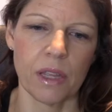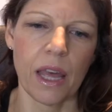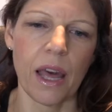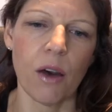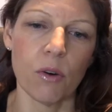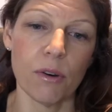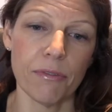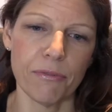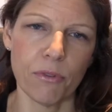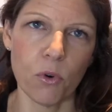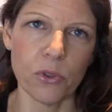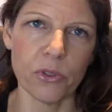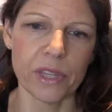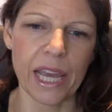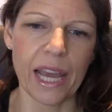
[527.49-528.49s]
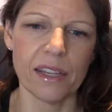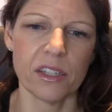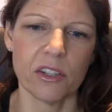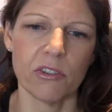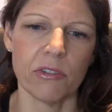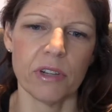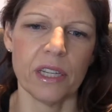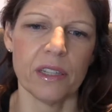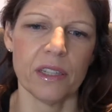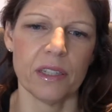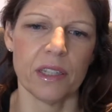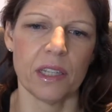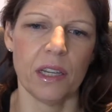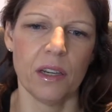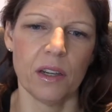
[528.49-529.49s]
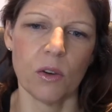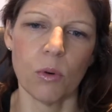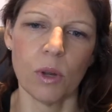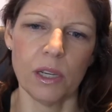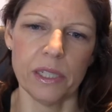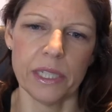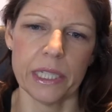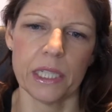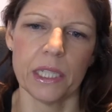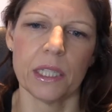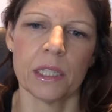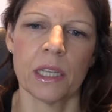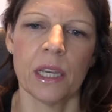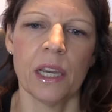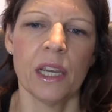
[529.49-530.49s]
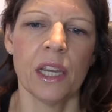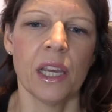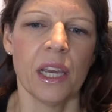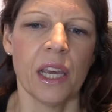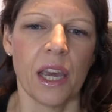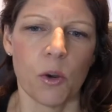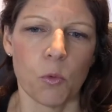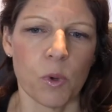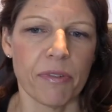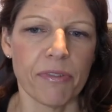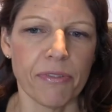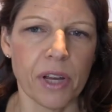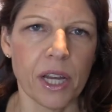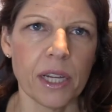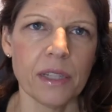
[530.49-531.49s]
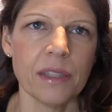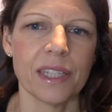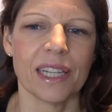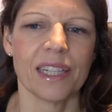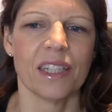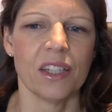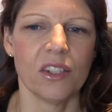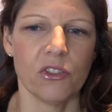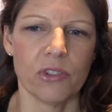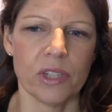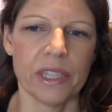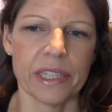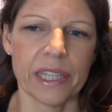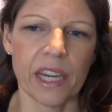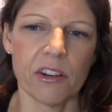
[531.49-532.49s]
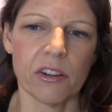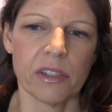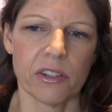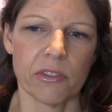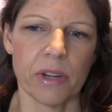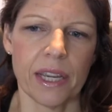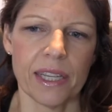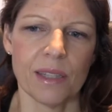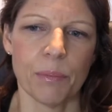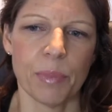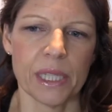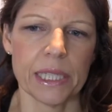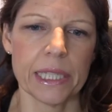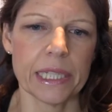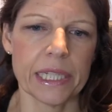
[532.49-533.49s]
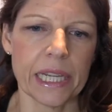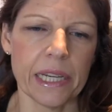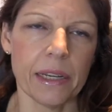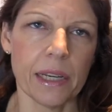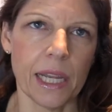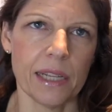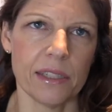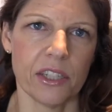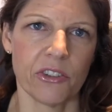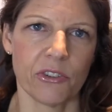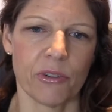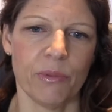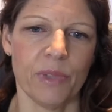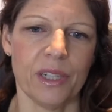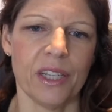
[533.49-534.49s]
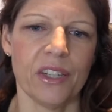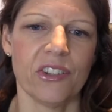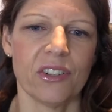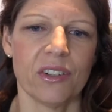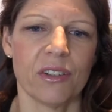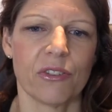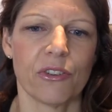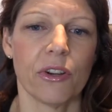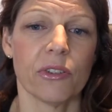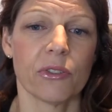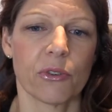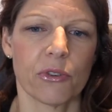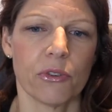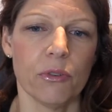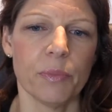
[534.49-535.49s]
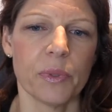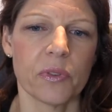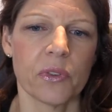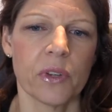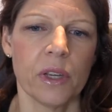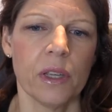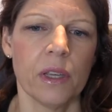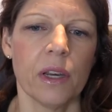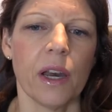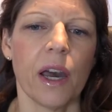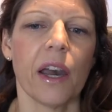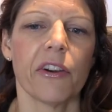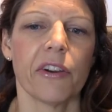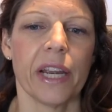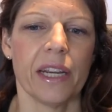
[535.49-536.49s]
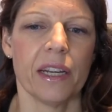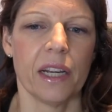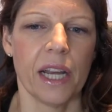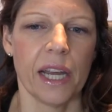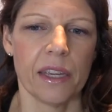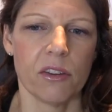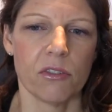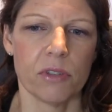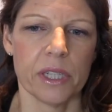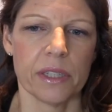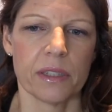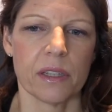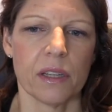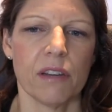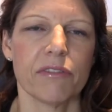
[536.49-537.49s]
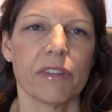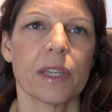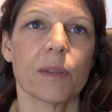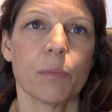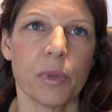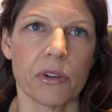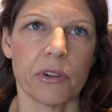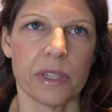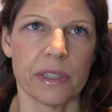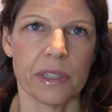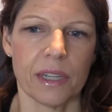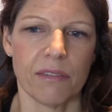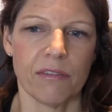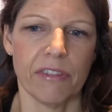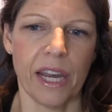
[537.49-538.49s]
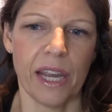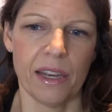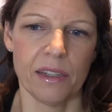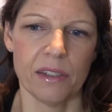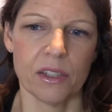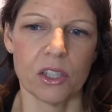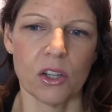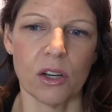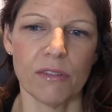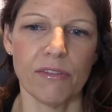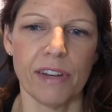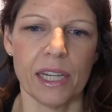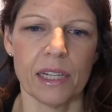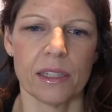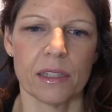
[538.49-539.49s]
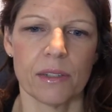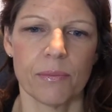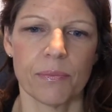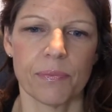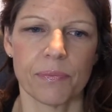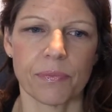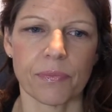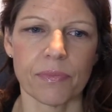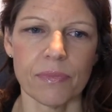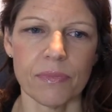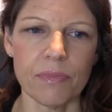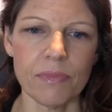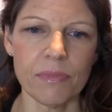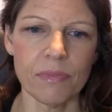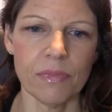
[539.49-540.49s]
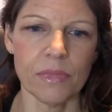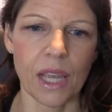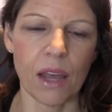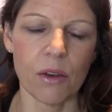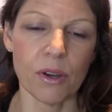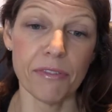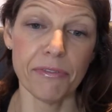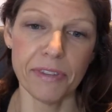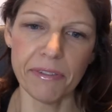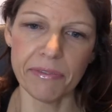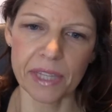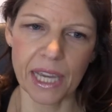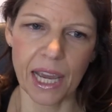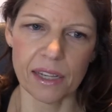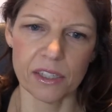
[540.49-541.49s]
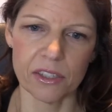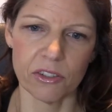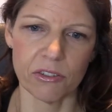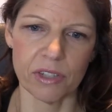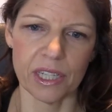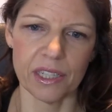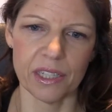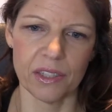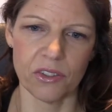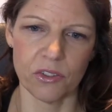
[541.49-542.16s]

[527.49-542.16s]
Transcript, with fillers: Our fourth category is inequalities, and we find that countries characterized by state-led discrimination across groups are at a higher risk of experiencing violent conflict. Our fifth category is